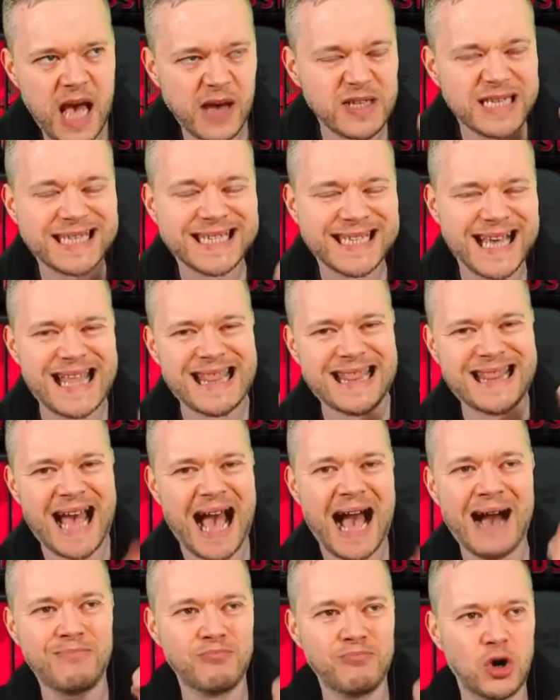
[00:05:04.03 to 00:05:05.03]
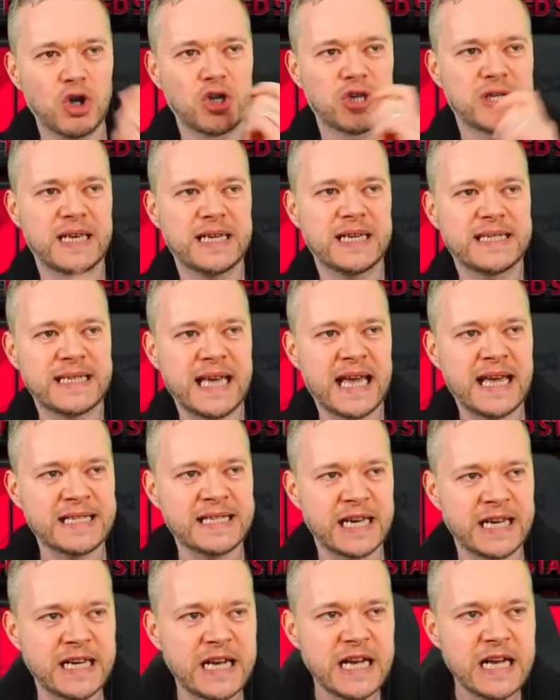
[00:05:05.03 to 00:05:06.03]
said that much this
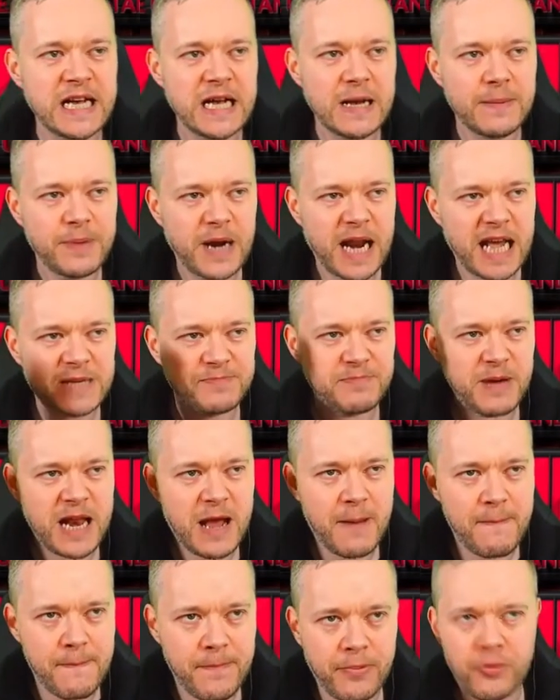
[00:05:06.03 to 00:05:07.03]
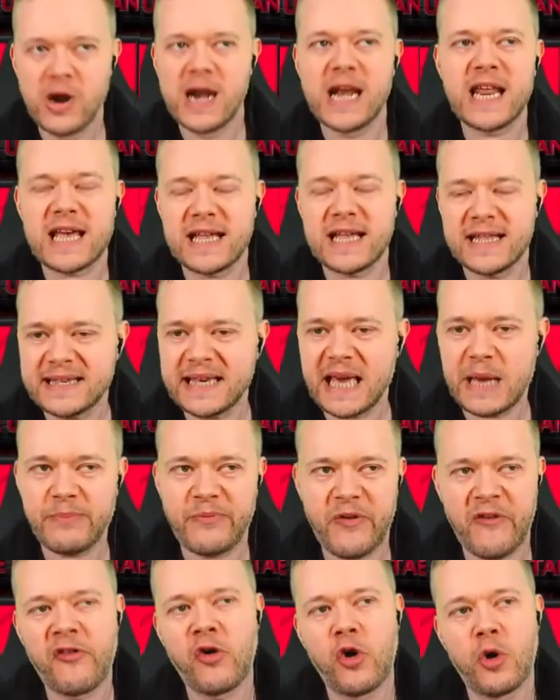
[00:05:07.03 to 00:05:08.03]
season, but it's been a brilliant team
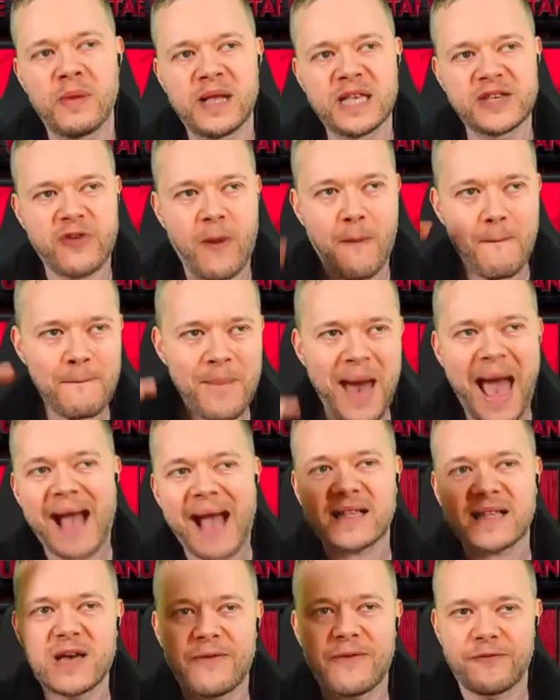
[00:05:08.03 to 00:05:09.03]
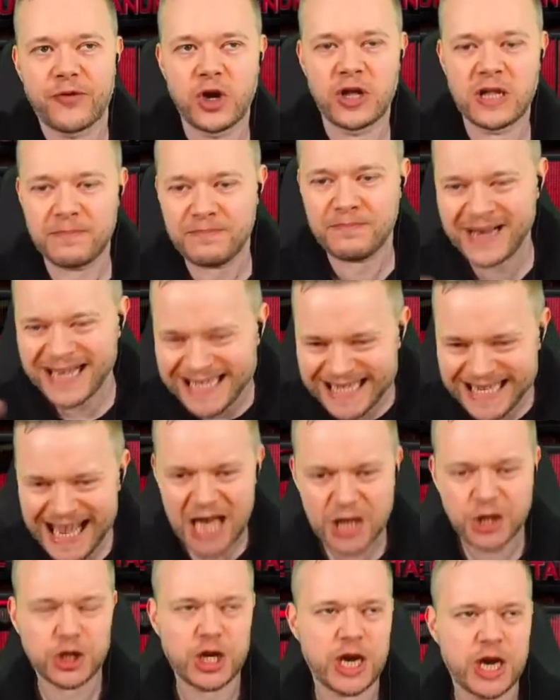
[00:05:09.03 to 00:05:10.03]
performance from back to front.
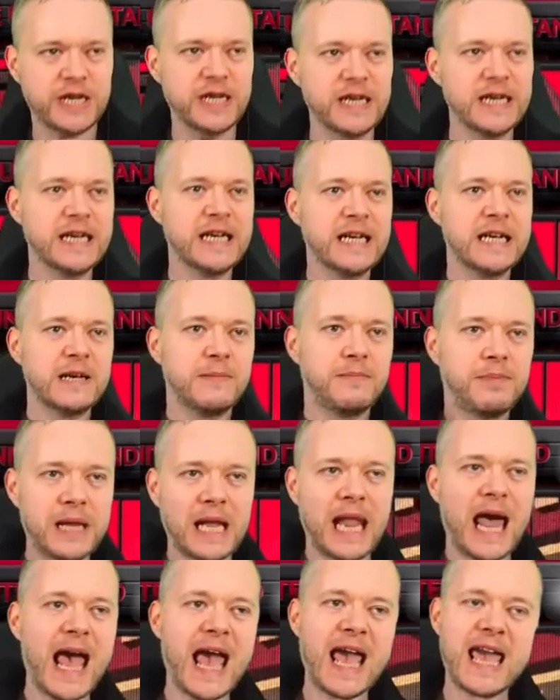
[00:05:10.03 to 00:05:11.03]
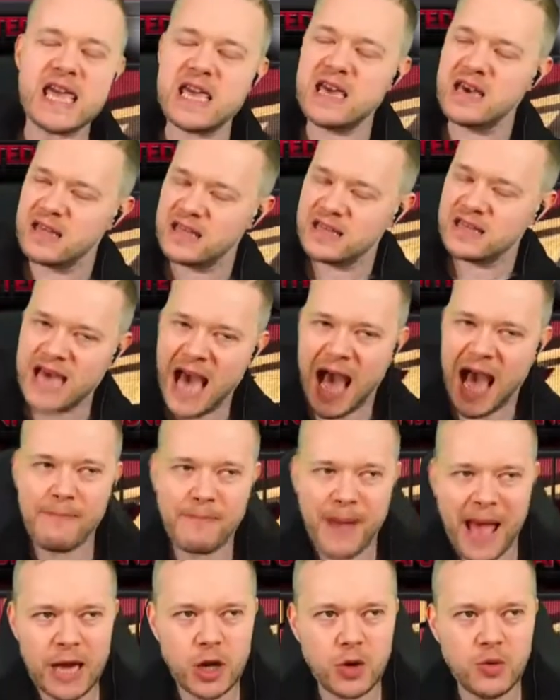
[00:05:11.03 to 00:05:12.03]
Possession, play, that
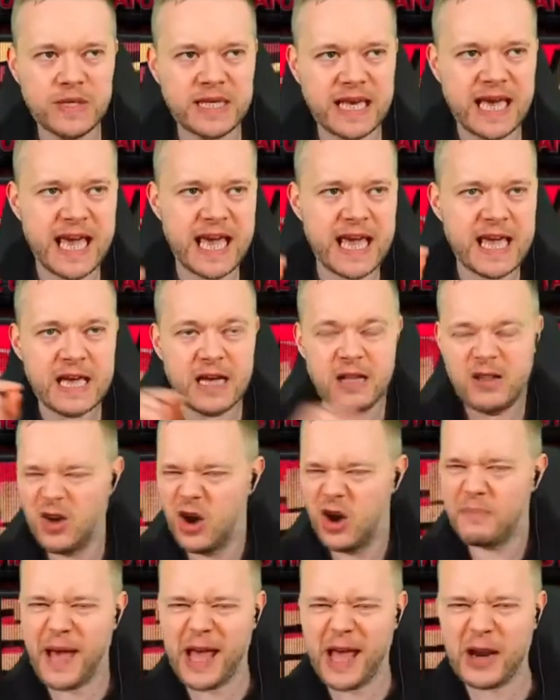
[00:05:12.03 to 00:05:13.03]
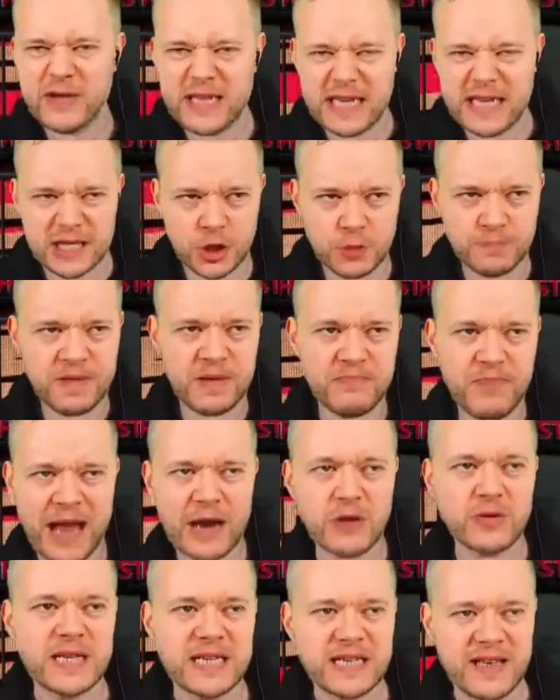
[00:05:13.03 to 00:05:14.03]
penalty. Look, penalties
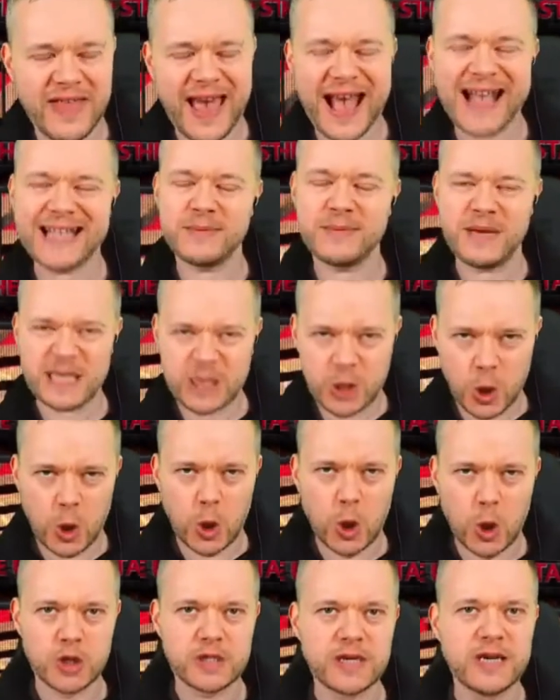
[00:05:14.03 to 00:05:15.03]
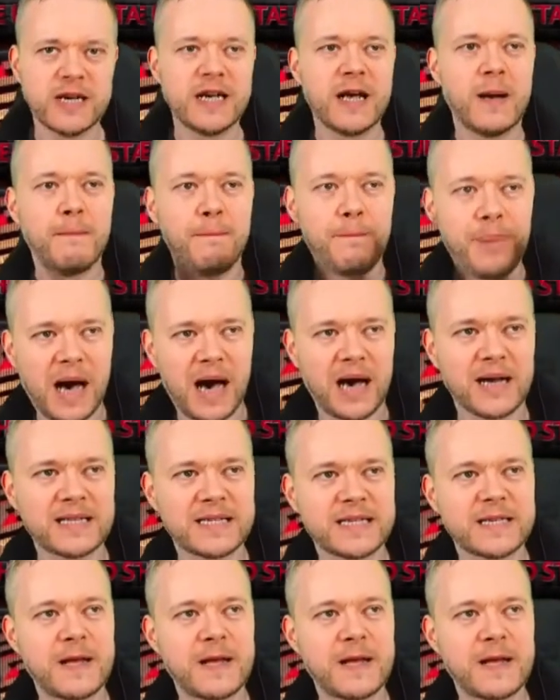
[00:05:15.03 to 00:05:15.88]
are there to be scored, but